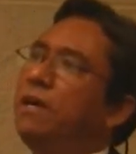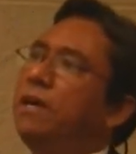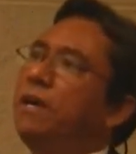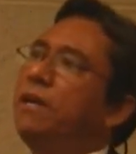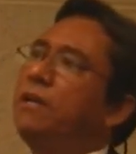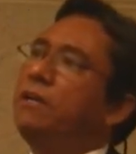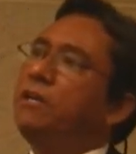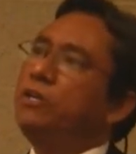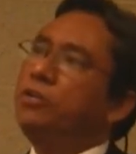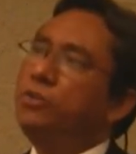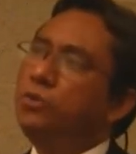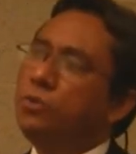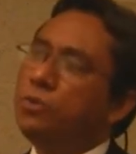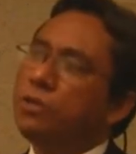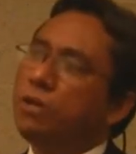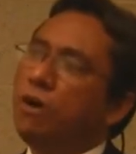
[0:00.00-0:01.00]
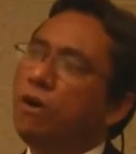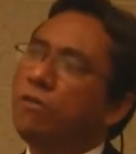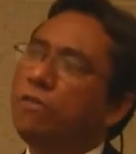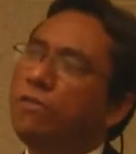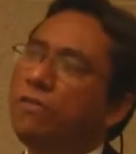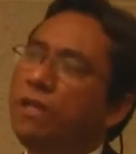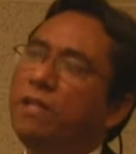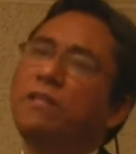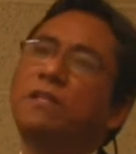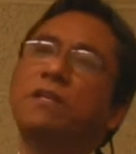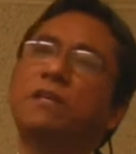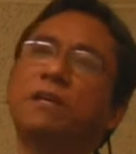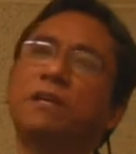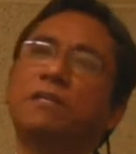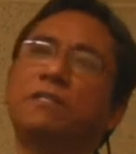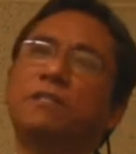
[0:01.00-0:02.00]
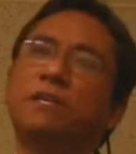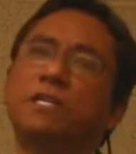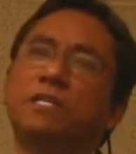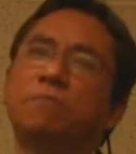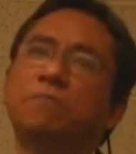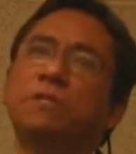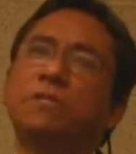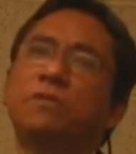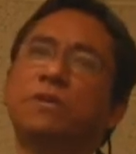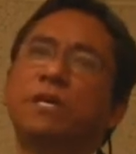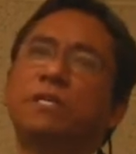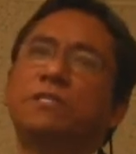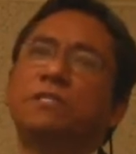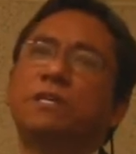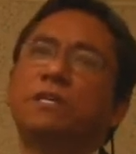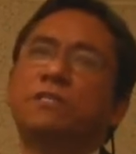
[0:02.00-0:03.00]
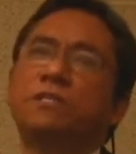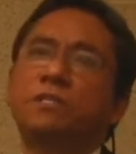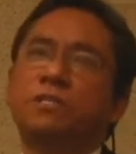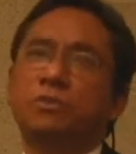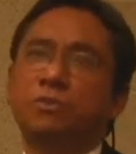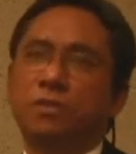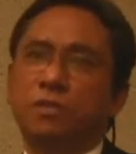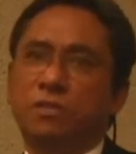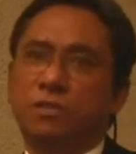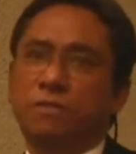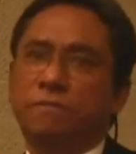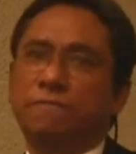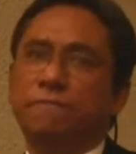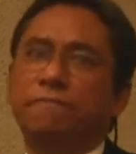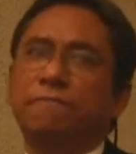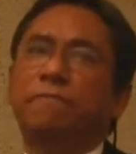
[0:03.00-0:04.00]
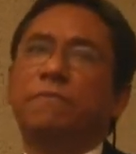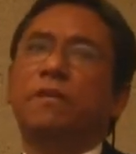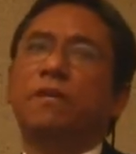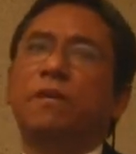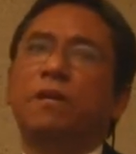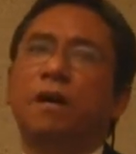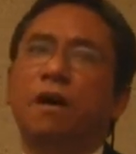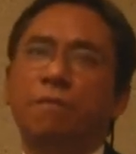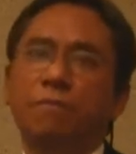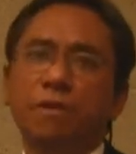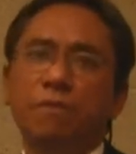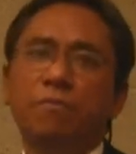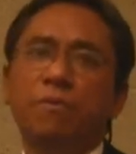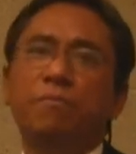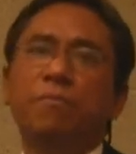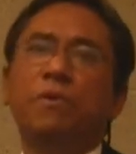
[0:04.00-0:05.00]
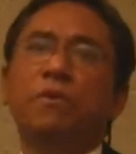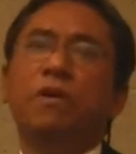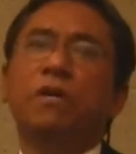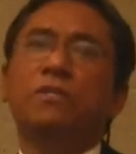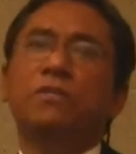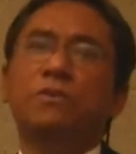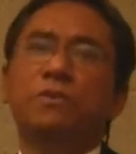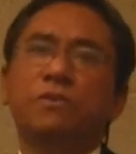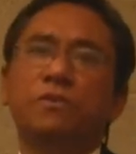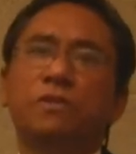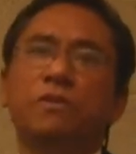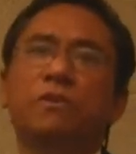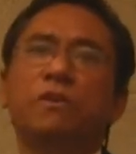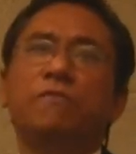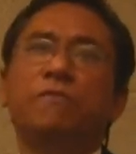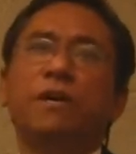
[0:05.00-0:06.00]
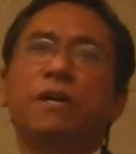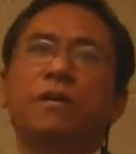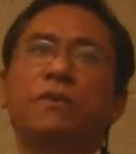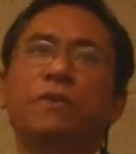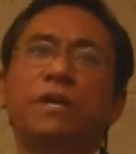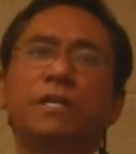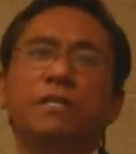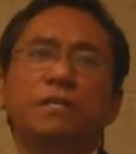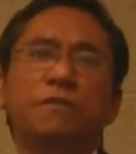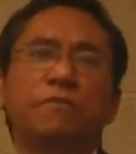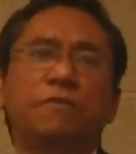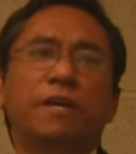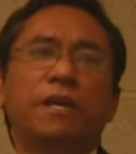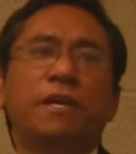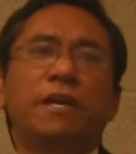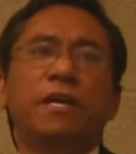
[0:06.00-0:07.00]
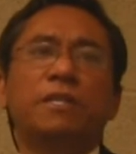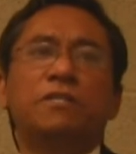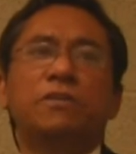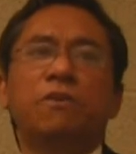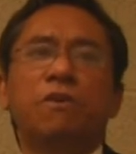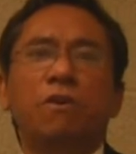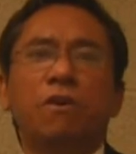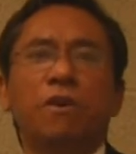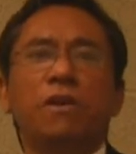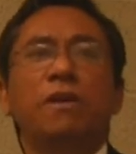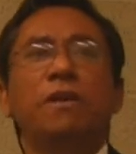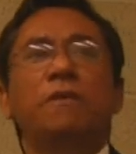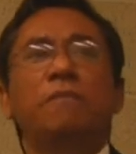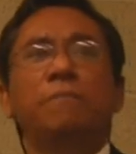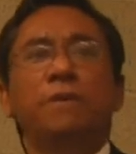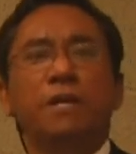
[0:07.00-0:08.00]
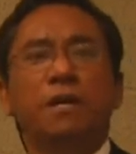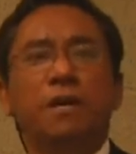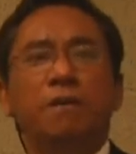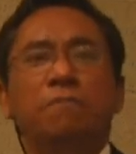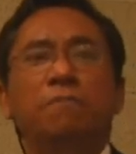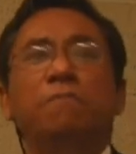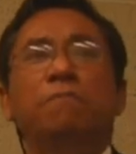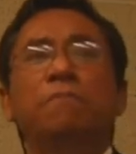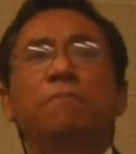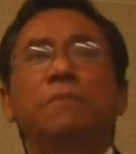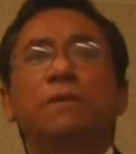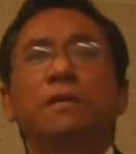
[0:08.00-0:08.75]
And use authentic assessment to assess the students. How many people who are children who are very creative that has become